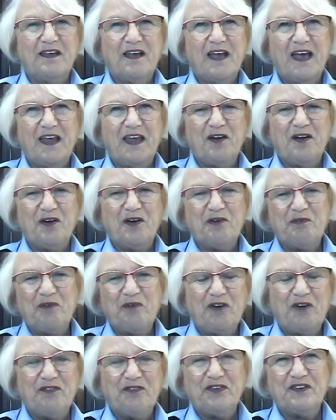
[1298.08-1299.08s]
And I
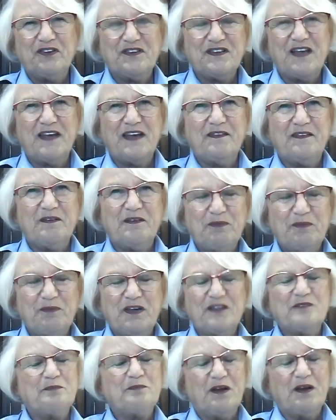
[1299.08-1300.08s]
often say to them,
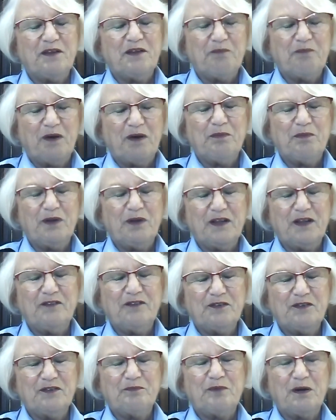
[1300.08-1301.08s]
yes, but I
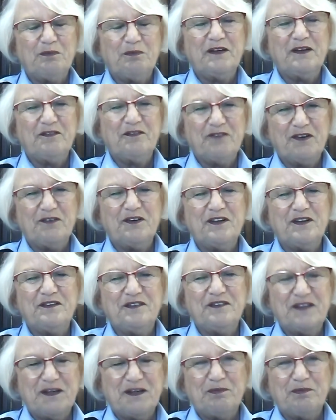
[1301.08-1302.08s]
believe you're probably a very
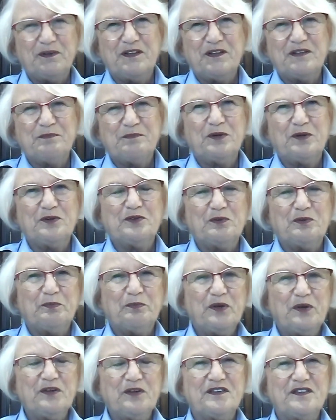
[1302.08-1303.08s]
deeply spiritual
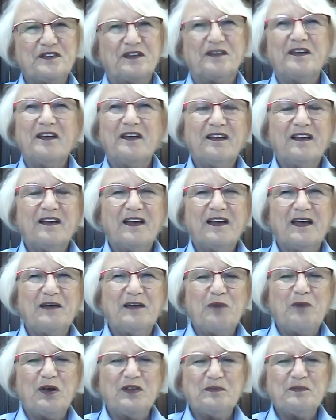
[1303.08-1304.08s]
person.
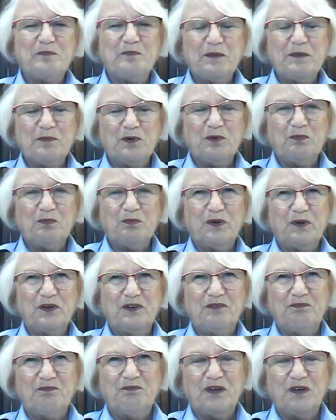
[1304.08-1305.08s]
And most people
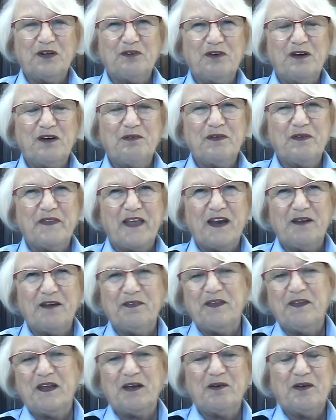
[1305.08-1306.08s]
would agree with that. I
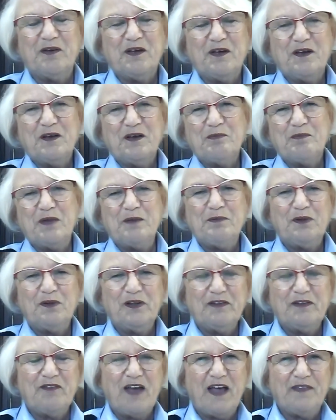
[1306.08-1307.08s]
think people
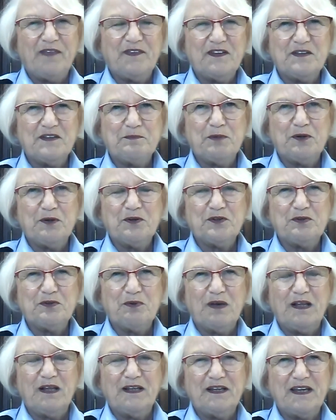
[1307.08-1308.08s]
live out their
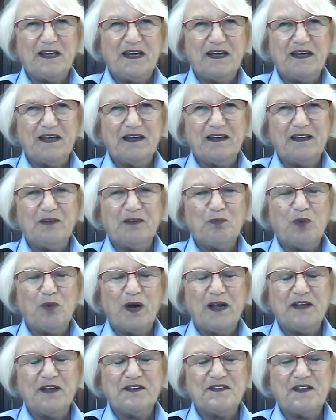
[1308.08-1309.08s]
spirituality in
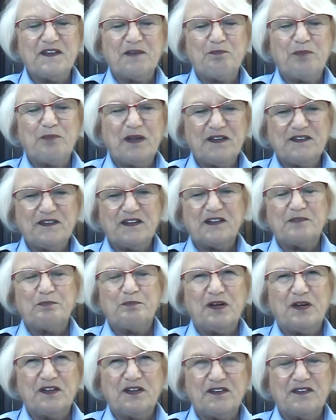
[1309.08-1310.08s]
ways that best
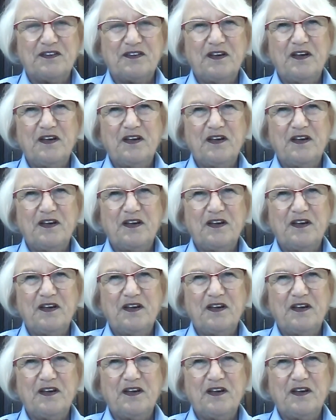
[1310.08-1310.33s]
express